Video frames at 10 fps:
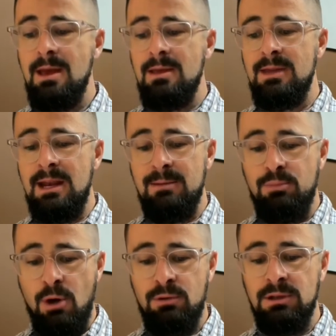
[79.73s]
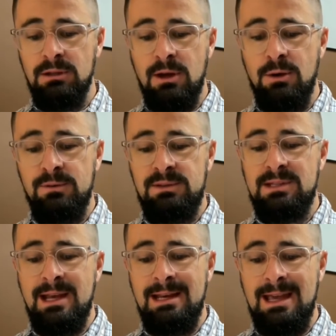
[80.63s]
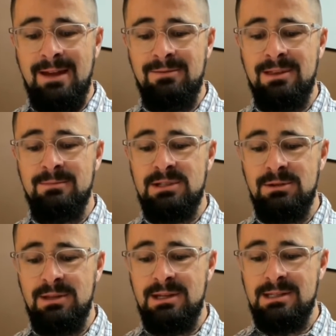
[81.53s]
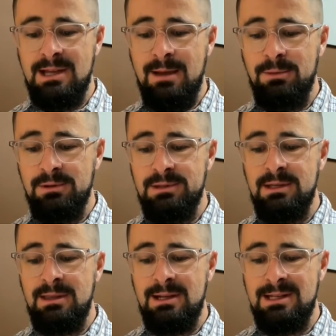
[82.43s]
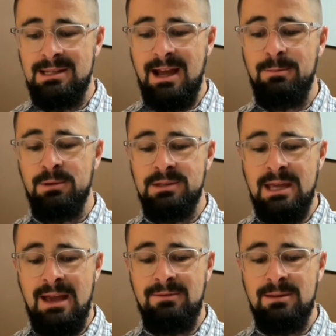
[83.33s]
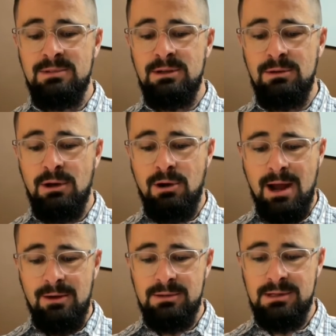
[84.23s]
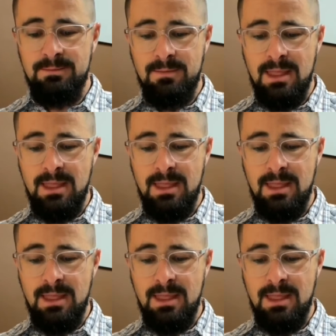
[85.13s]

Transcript: Then he broke the loaves and gave them to the disciples, and the disciples gave them to the crowds.